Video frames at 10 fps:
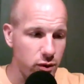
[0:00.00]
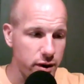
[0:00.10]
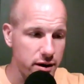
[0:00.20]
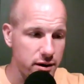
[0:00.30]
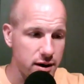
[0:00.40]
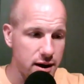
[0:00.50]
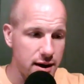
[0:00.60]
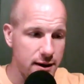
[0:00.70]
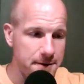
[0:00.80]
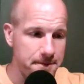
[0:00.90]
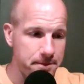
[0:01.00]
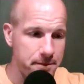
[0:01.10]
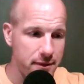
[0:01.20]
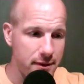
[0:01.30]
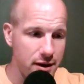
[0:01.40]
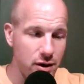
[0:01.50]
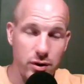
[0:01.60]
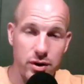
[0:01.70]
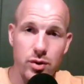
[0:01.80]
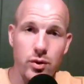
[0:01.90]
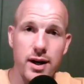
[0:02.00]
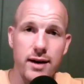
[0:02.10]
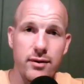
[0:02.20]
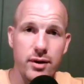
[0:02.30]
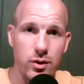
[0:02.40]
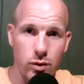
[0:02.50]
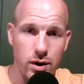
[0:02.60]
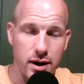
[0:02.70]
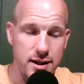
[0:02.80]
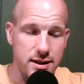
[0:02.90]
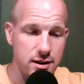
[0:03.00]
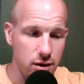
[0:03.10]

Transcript: where you can do whatever you want.